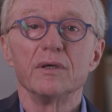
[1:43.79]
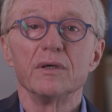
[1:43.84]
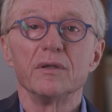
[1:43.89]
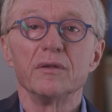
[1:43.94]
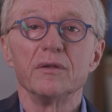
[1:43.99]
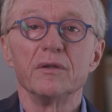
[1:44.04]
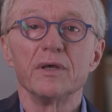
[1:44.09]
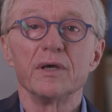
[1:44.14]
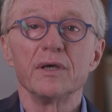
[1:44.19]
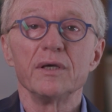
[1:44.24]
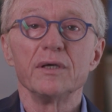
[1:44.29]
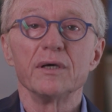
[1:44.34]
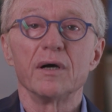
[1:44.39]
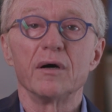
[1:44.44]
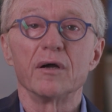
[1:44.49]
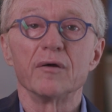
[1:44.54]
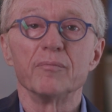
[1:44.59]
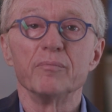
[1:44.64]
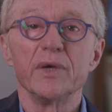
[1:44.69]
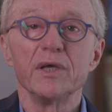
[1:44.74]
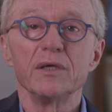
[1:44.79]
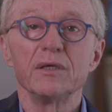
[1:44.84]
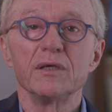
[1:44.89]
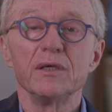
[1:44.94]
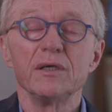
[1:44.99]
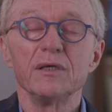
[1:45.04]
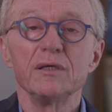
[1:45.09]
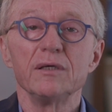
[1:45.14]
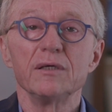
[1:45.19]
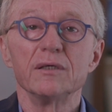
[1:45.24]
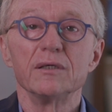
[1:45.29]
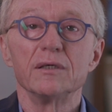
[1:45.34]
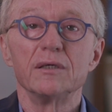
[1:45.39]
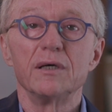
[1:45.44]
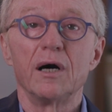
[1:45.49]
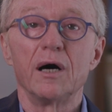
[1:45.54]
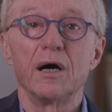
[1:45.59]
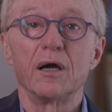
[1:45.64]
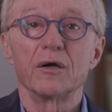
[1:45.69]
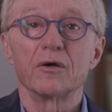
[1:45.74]
They are making
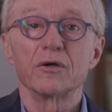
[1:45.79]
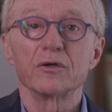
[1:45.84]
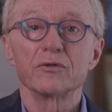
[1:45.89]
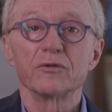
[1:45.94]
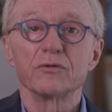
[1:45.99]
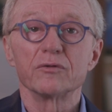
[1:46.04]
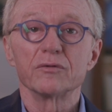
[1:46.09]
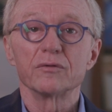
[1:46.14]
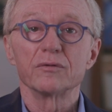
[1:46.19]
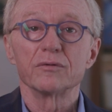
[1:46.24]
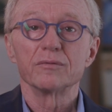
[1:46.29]
art.